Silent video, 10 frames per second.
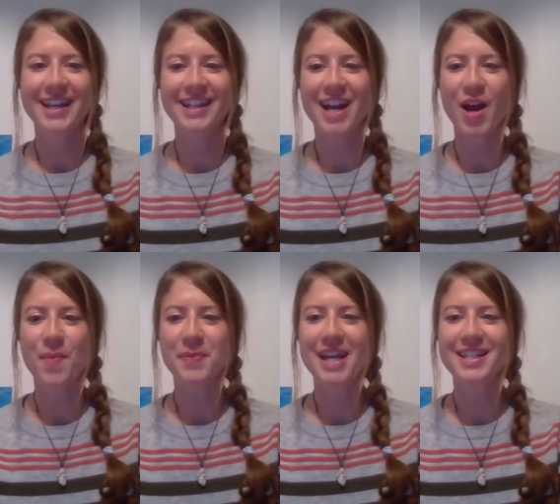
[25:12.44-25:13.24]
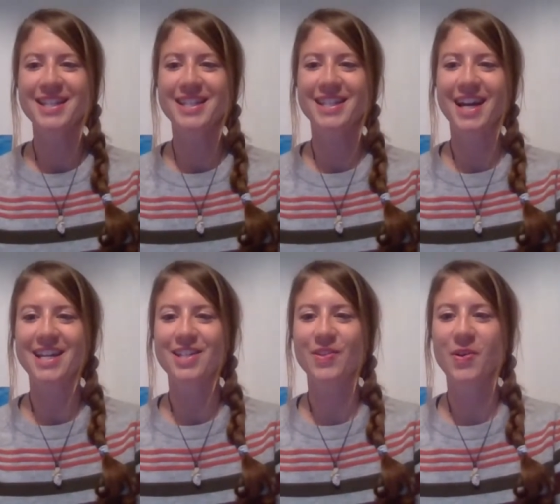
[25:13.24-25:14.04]
Uh, yes,
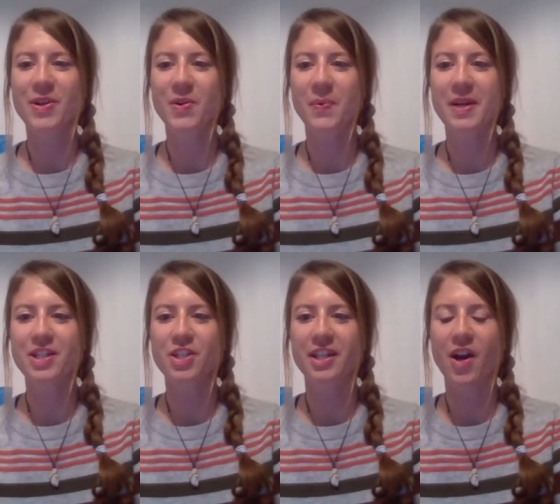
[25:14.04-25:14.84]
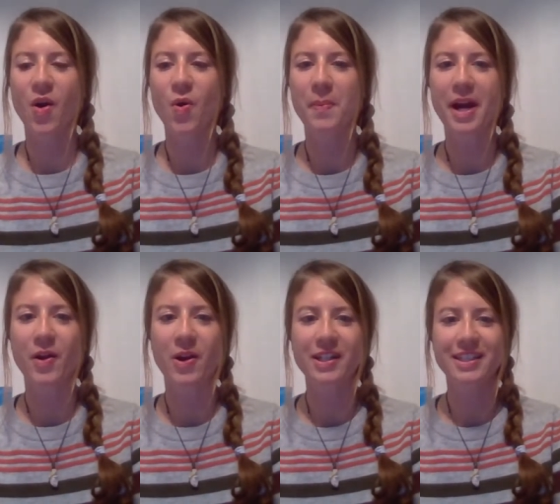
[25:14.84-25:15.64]
I saw your question. Oh, my
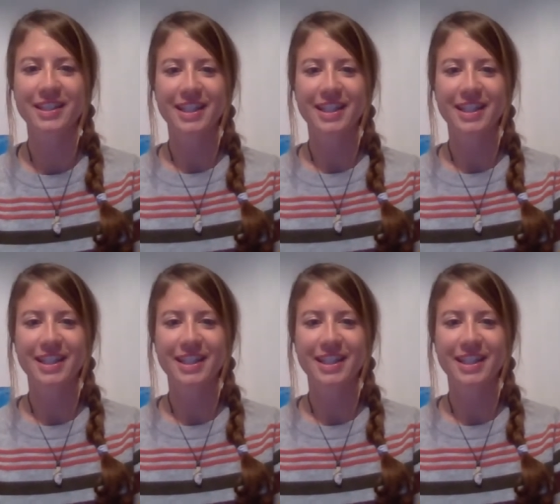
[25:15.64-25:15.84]
God.